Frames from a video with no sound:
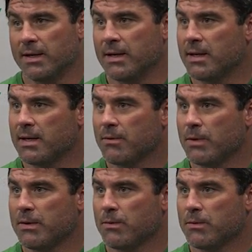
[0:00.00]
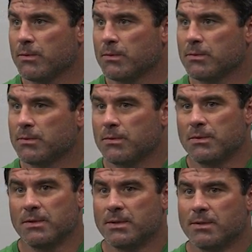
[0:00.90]
Again,
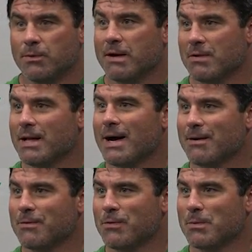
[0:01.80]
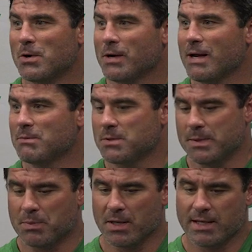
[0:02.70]
we have a lot of football games to
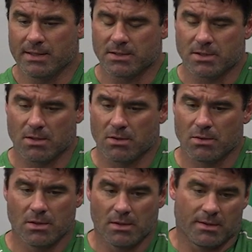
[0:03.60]
be played, and so